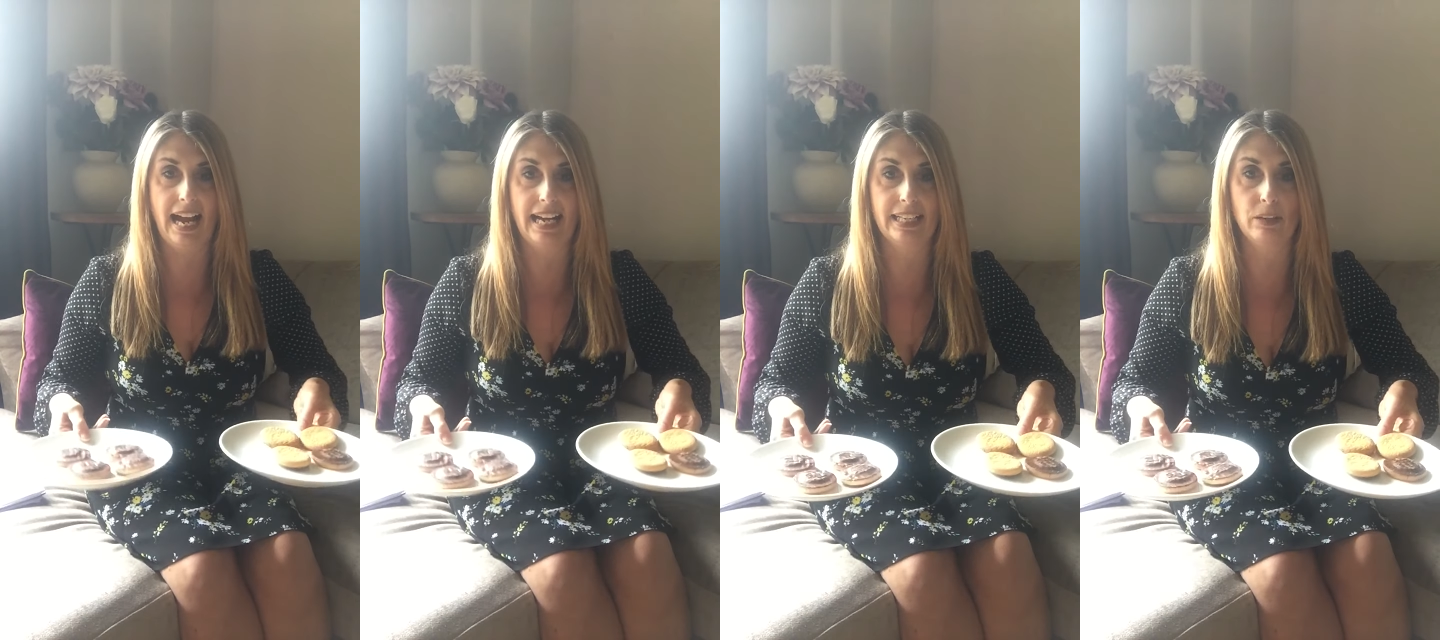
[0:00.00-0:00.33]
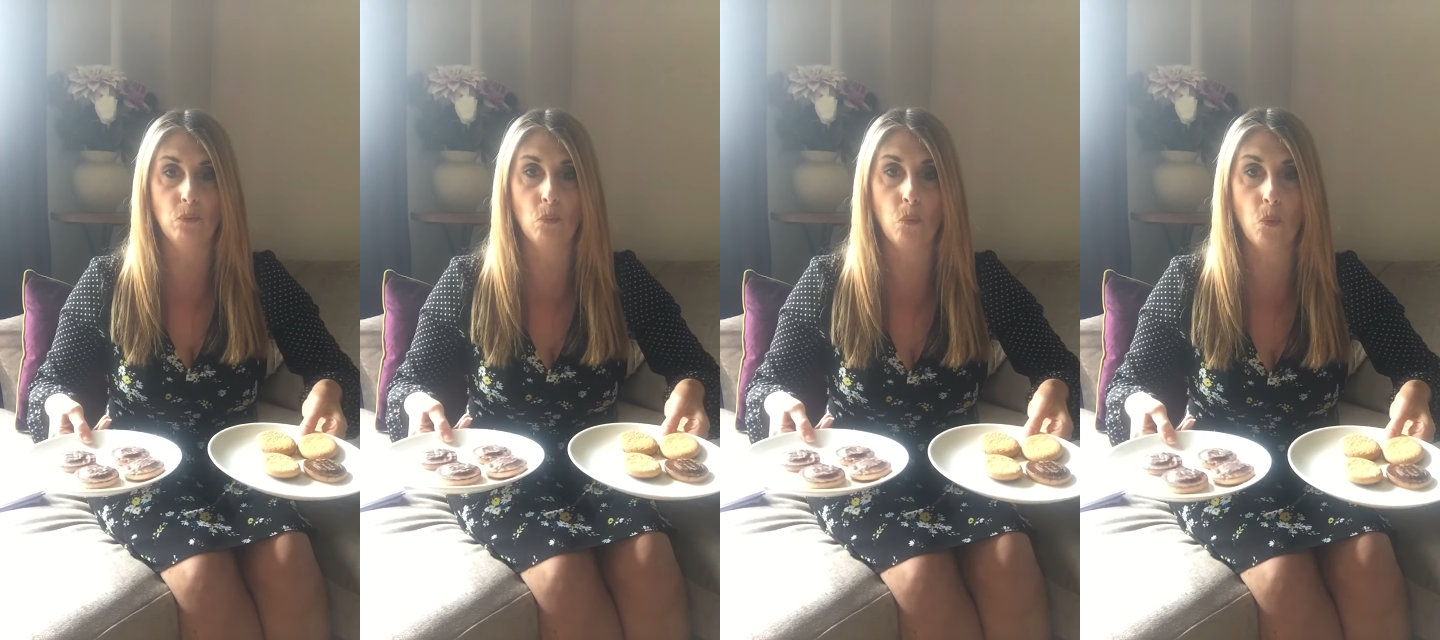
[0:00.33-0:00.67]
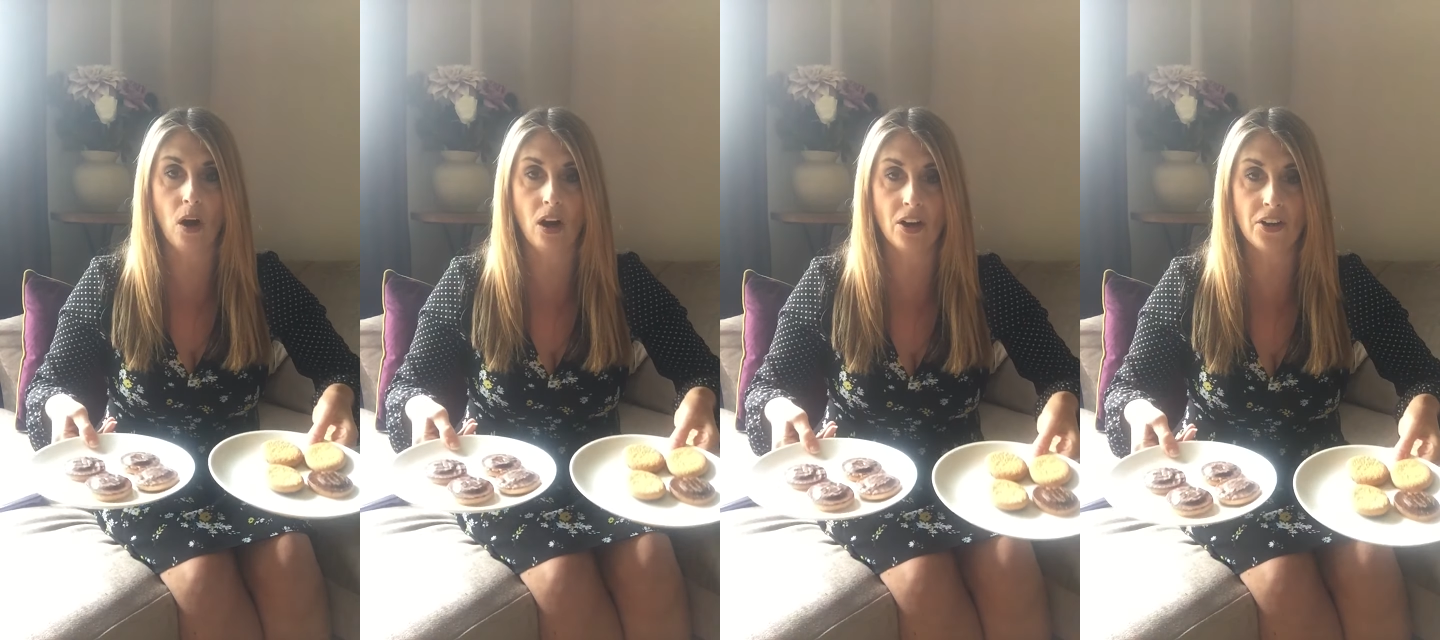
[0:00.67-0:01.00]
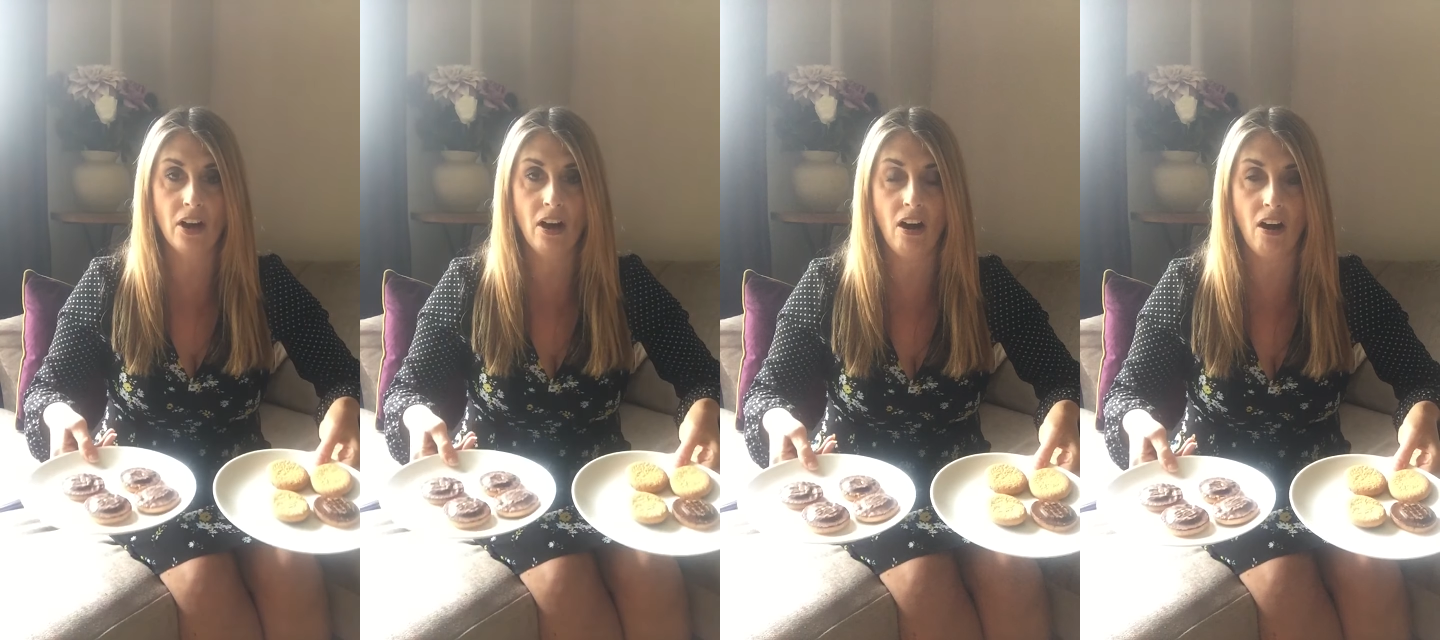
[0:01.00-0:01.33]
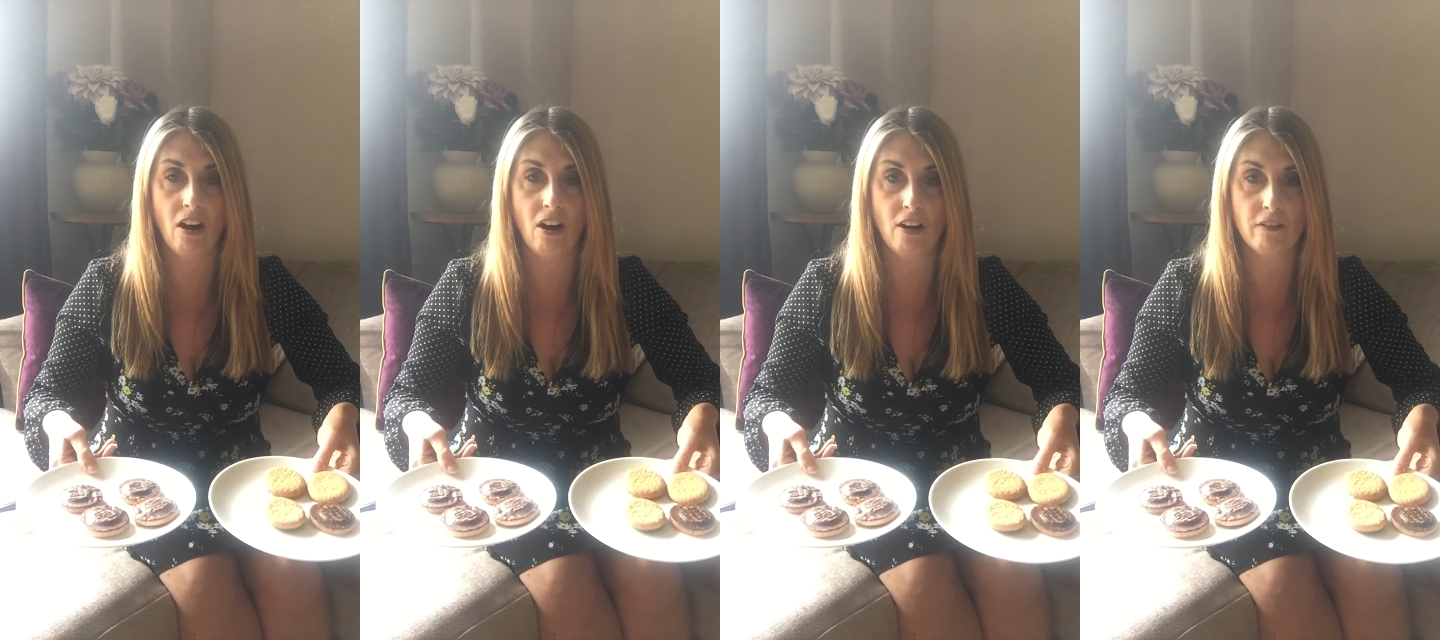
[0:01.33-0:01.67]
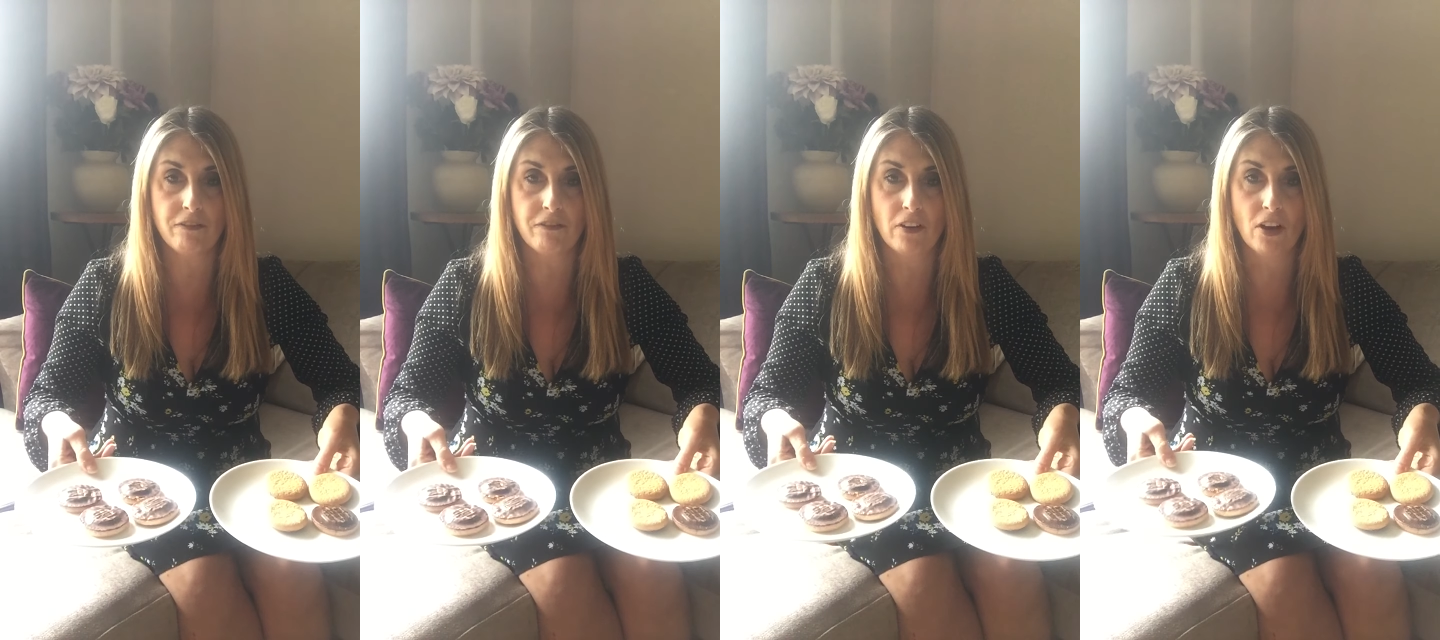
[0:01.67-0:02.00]
and in 1
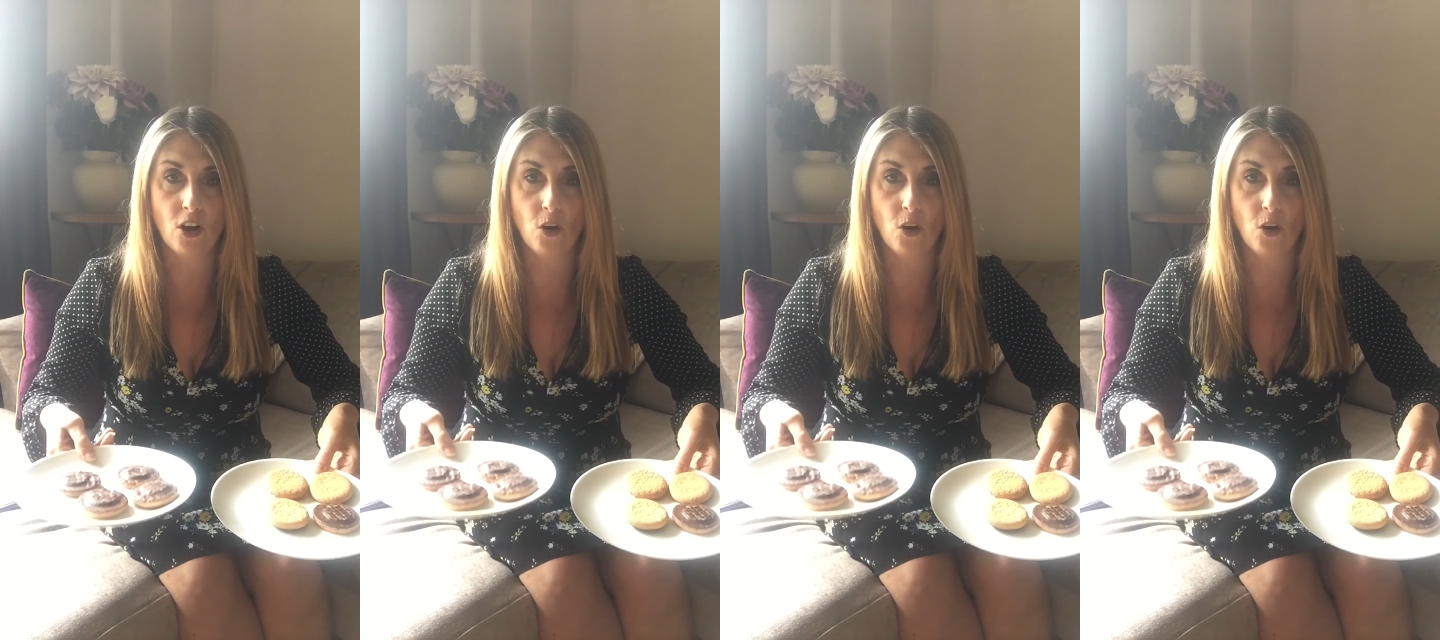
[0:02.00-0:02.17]
half,